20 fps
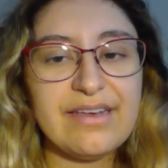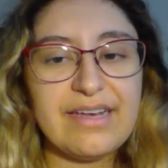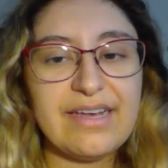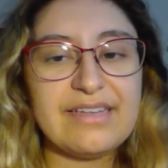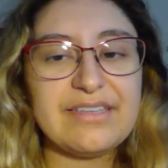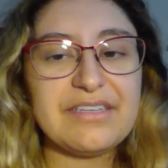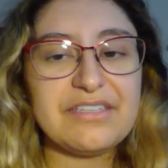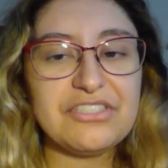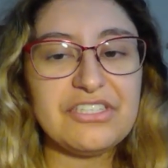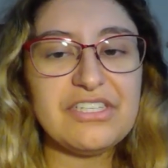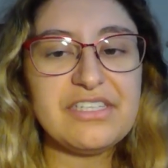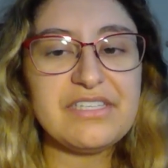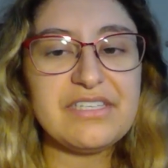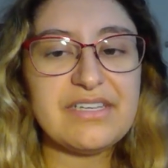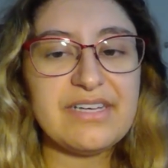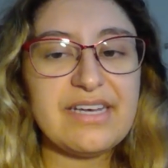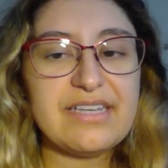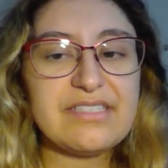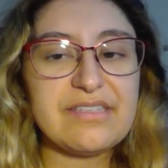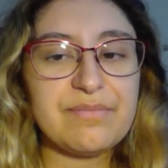It's like she
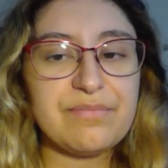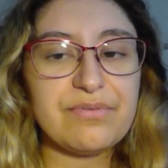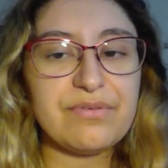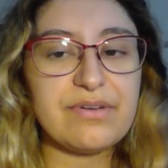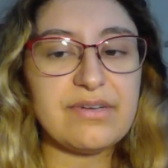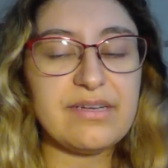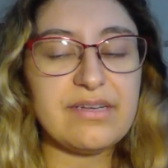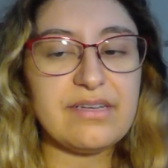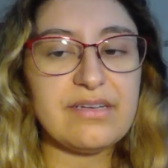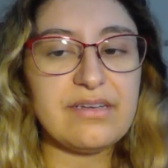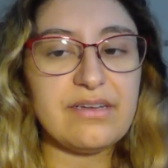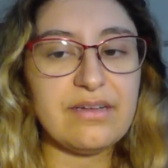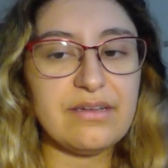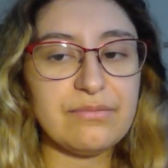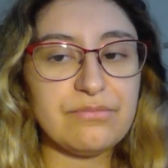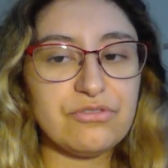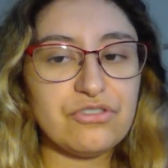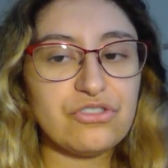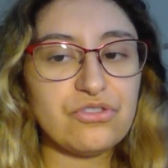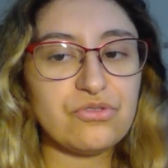still has a pretty
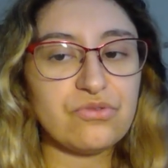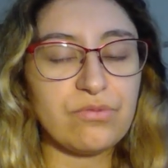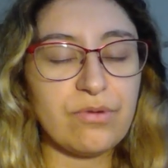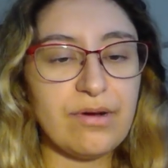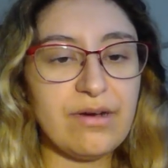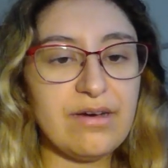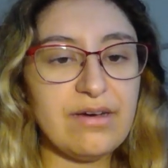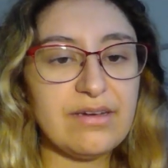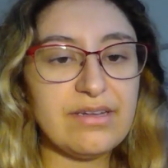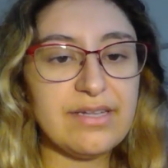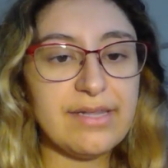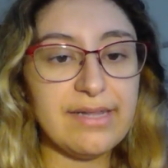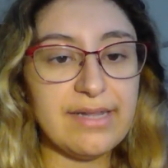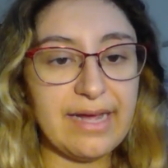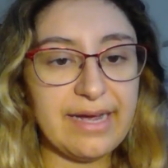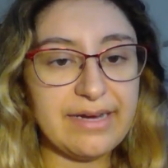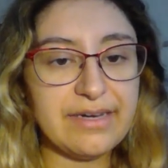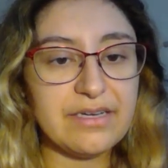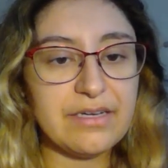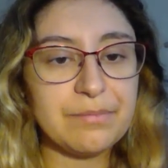um, strong
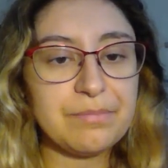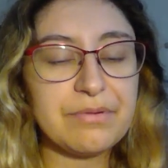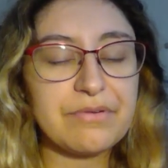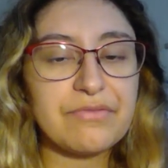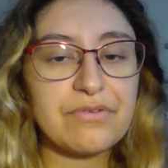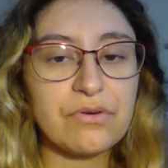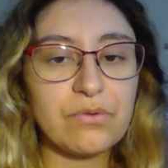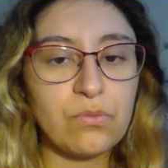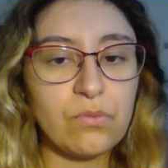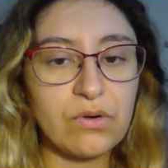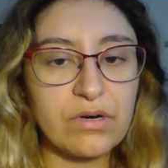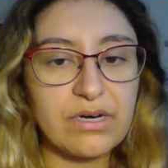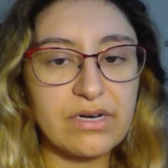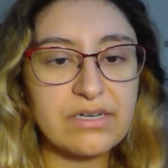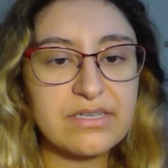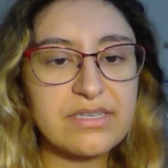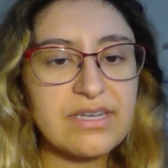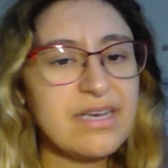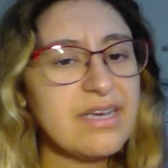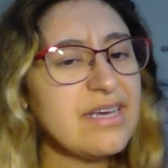lineup of her
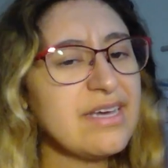works.